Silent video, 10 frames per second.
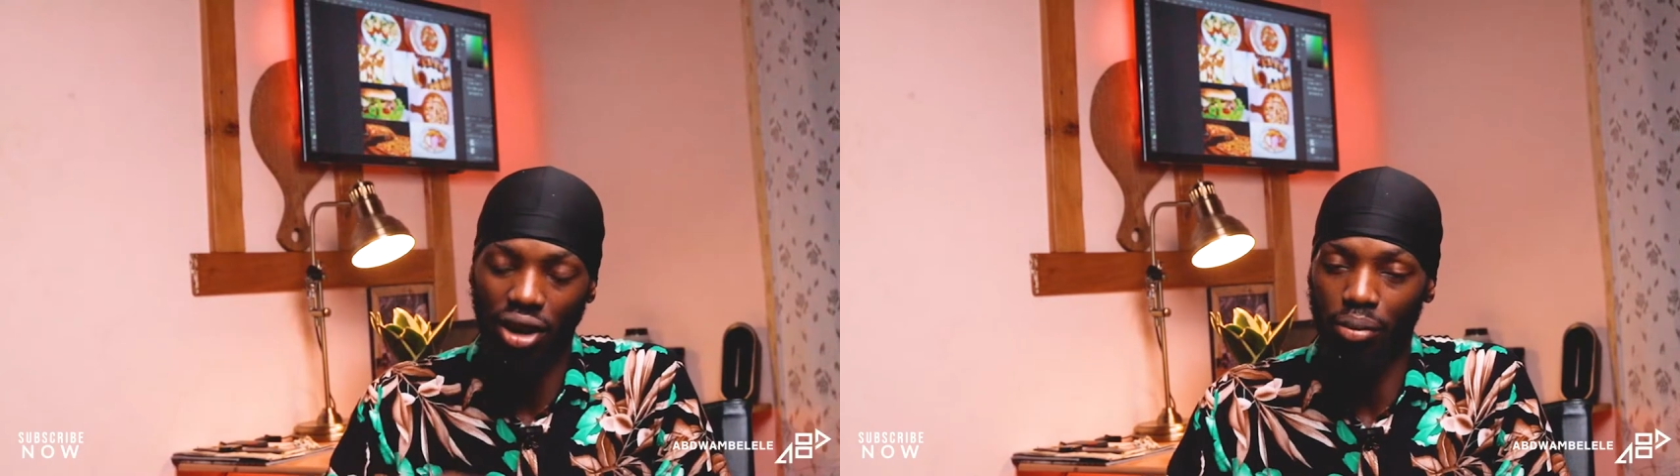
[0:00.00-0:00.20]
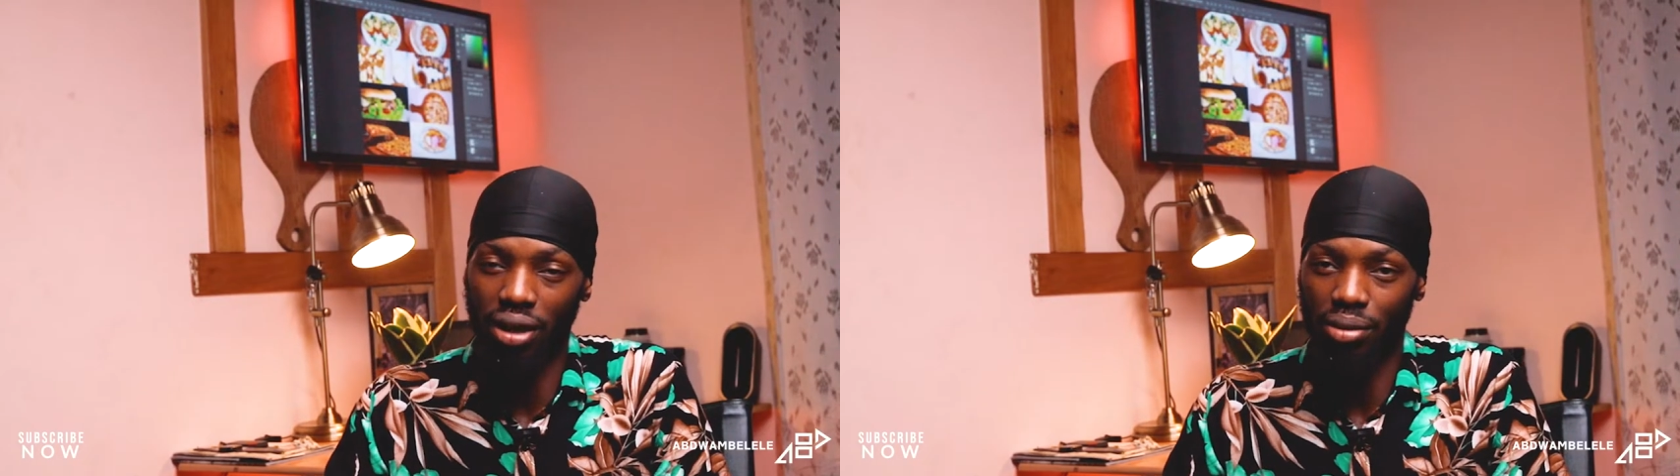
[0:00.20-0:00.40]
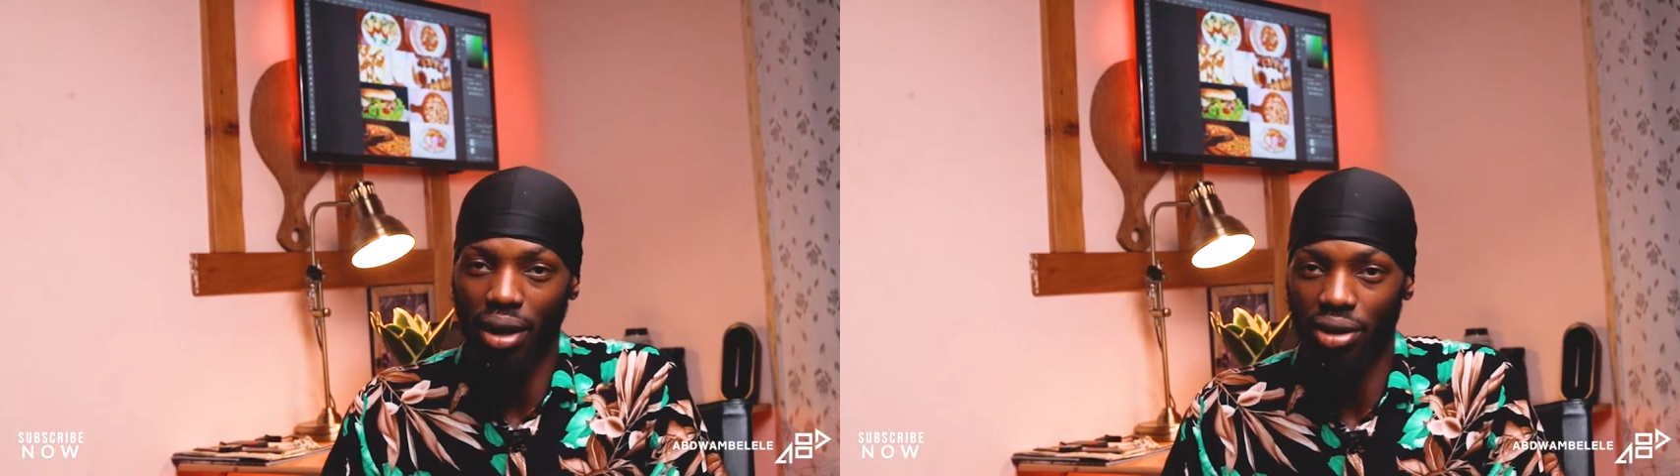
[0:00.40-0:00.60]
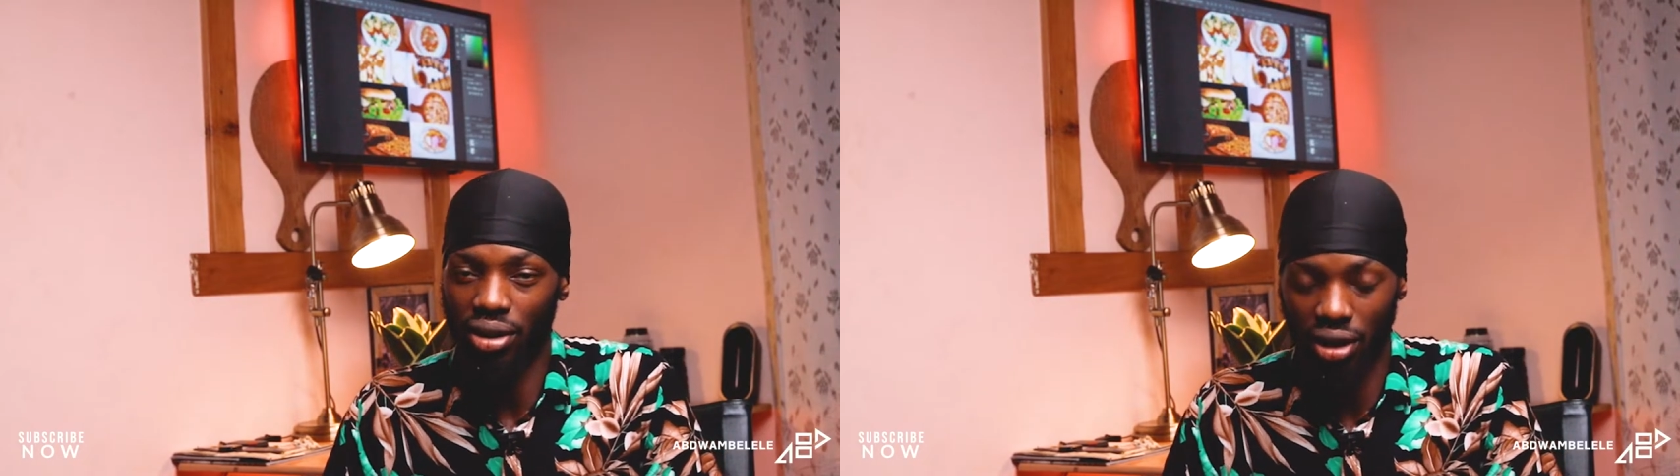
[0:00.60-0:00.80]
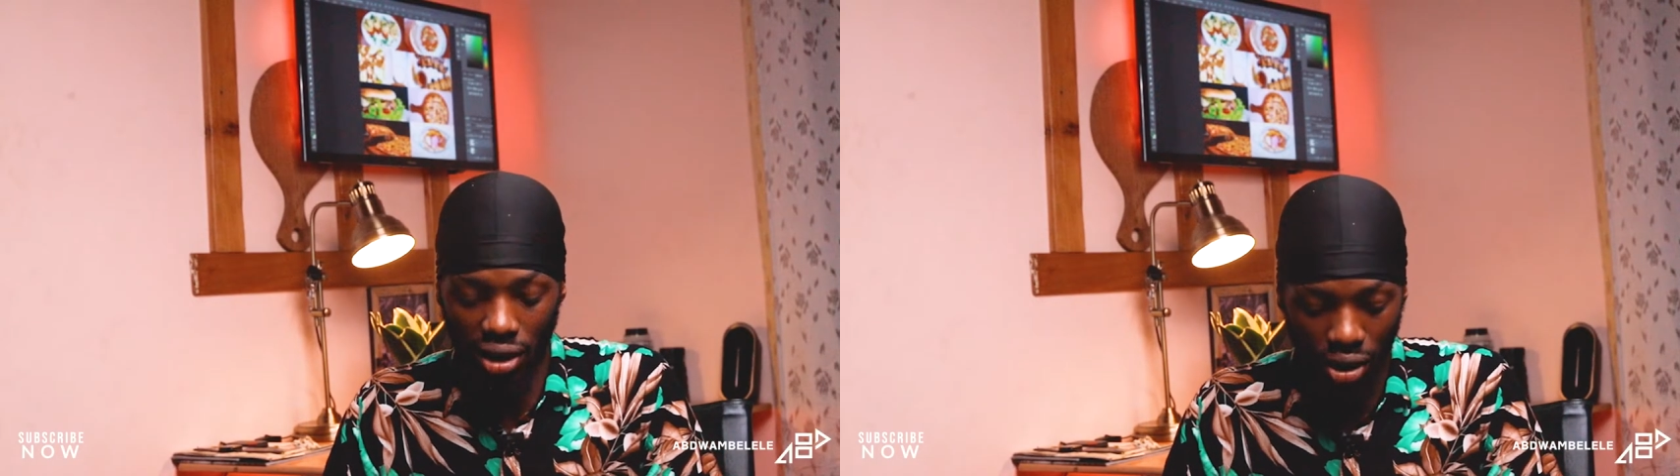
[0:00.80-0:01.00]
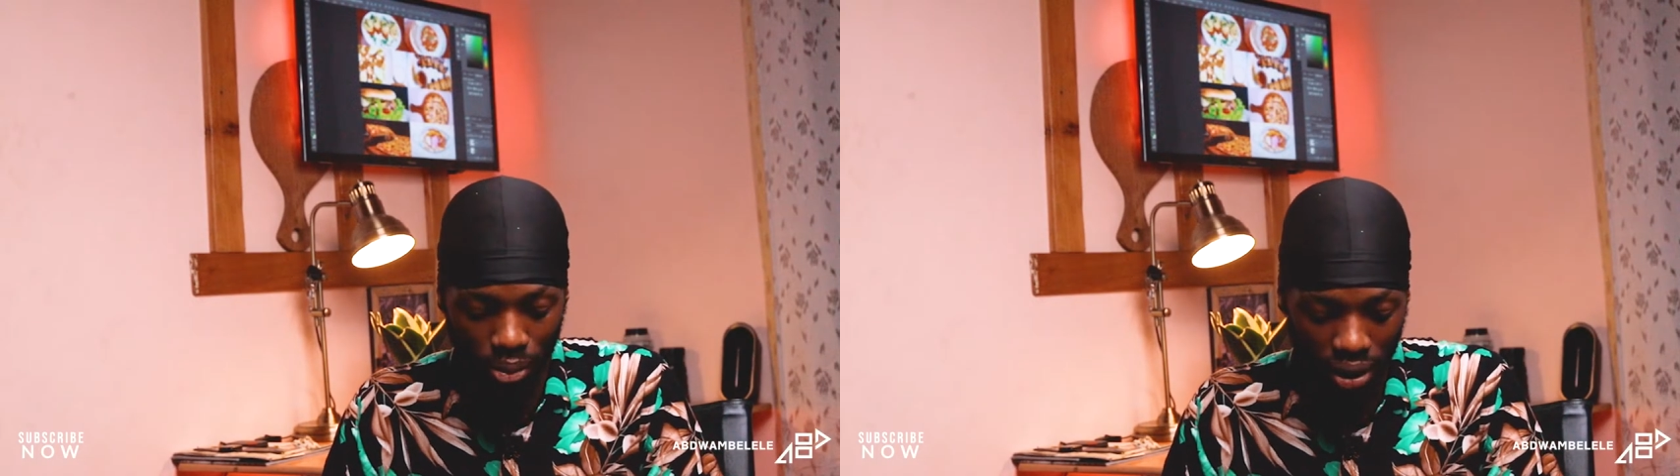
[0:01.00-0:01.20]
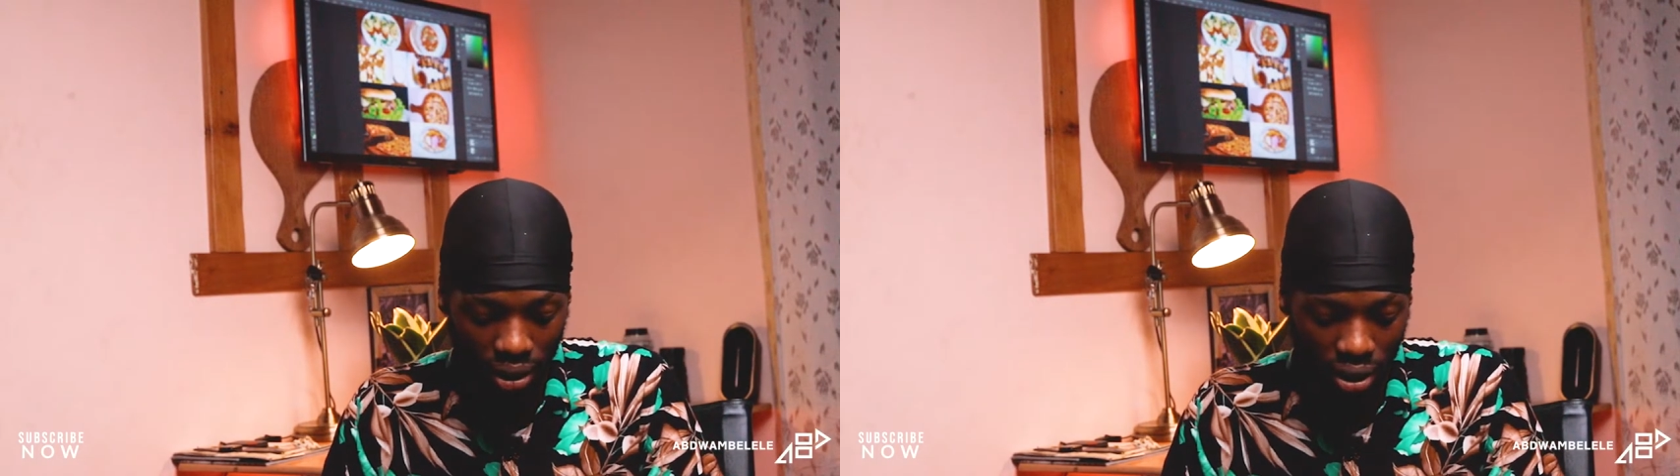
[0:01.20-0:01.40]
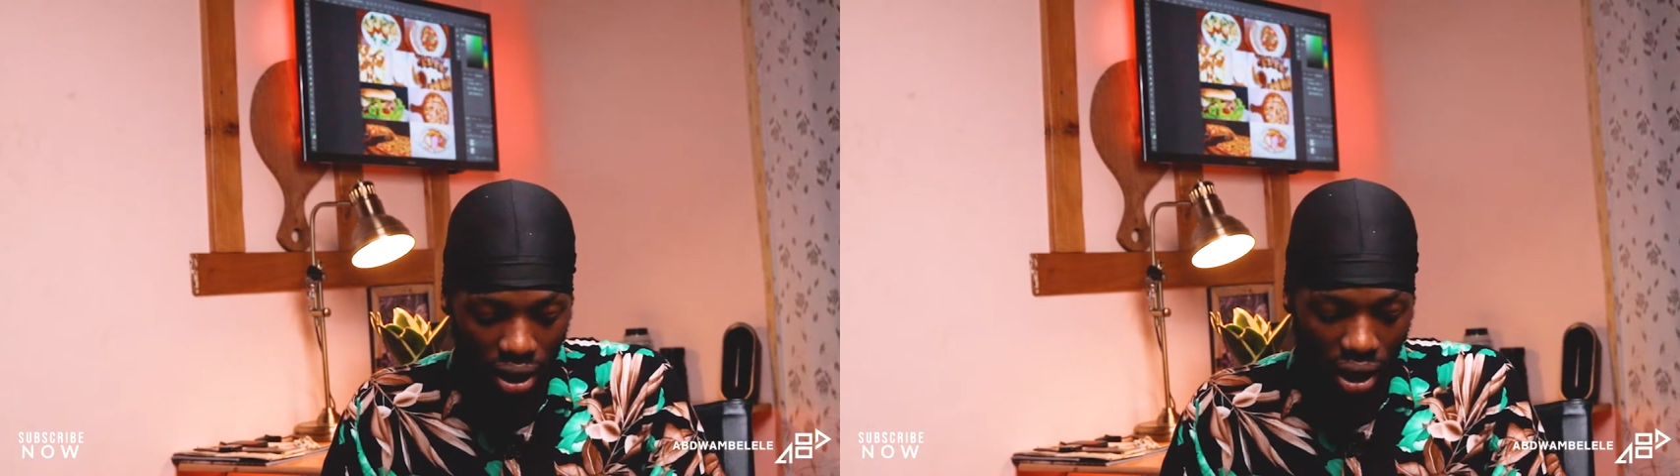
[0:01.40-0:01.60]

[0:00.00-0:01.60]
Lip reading: opened it by using the opener.